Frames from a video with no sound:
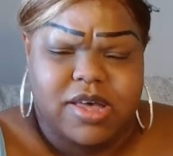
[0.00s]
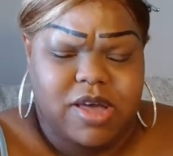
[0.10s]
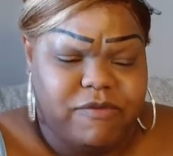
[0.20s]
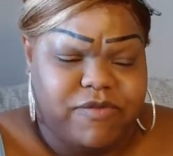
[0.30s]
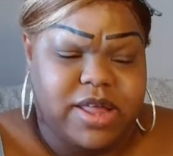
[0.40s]

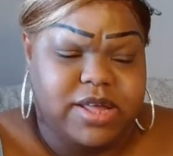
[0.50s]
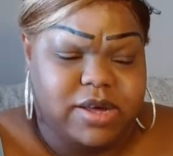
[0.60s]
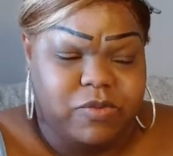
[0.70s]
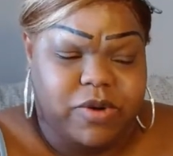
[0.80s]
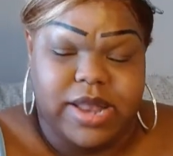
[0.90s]
y'all finally
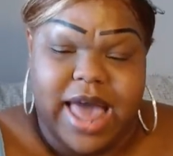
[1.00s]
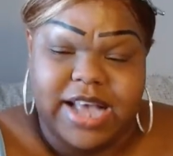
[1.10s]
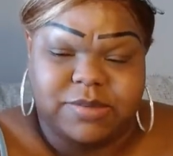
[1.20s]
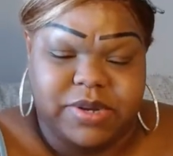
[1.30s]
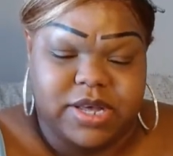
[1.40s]
can
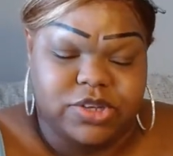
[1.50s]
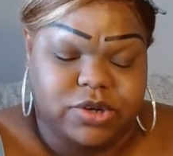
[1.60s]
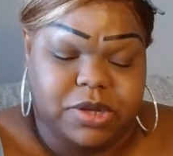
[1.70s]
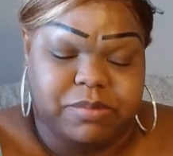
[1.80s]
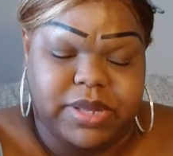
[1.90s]
relax because
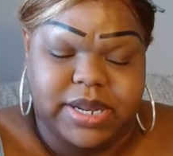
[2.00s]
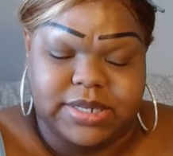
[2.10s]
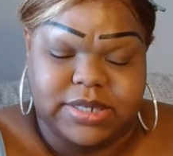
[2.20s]
you completed